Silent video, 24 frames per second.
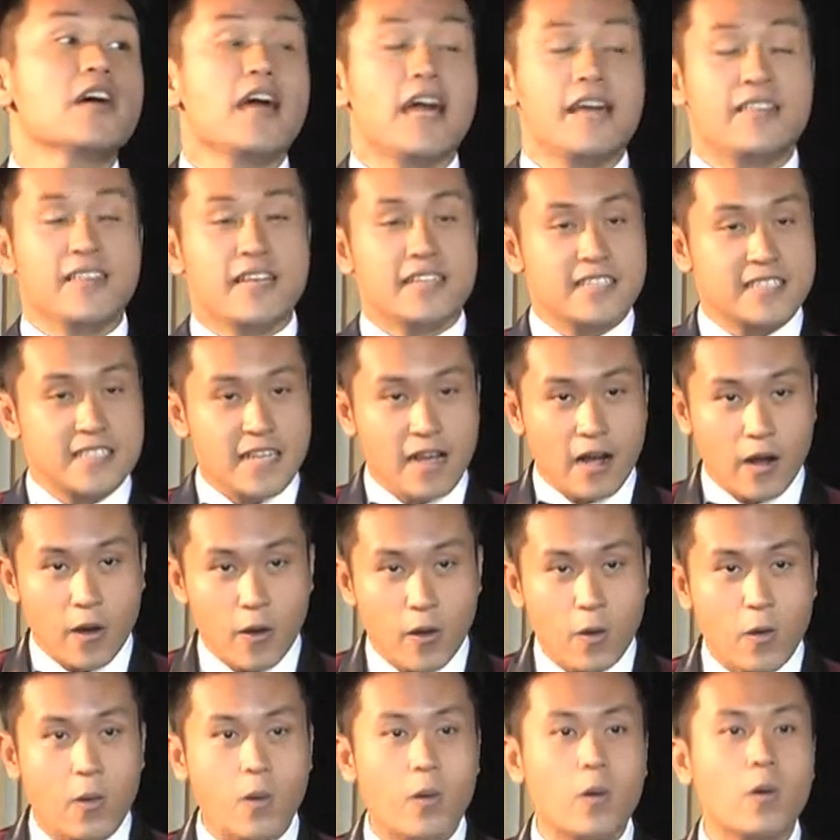and that's the
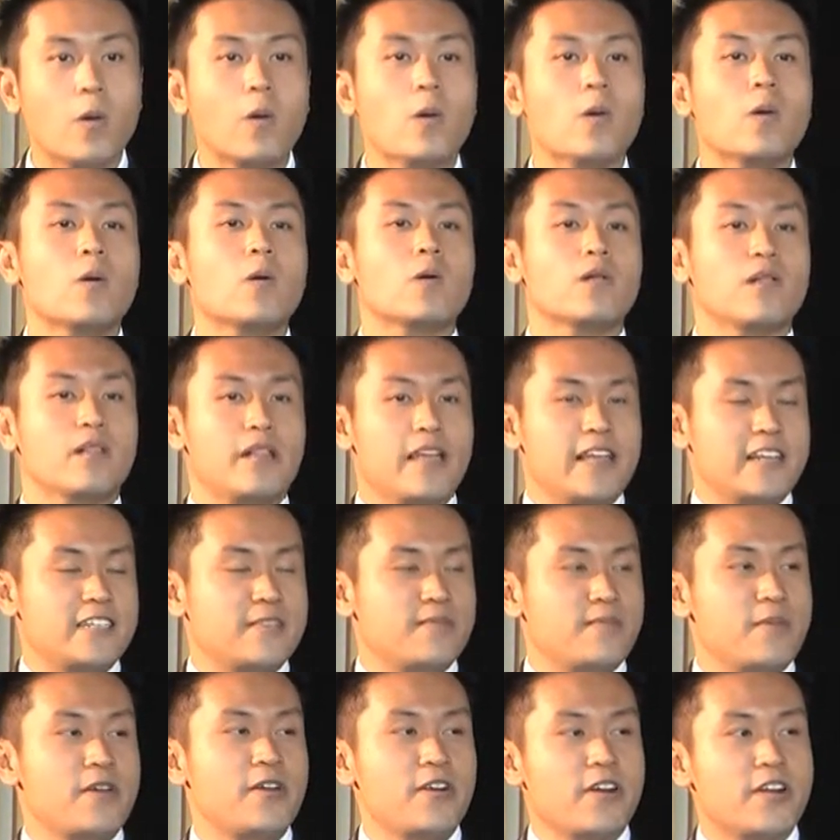whole
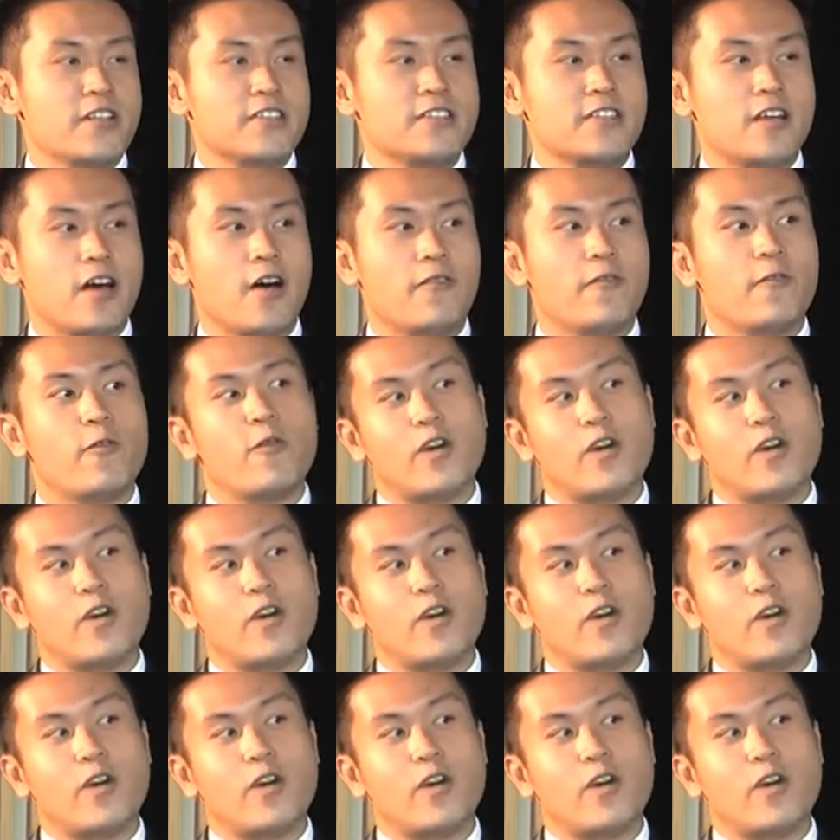experience of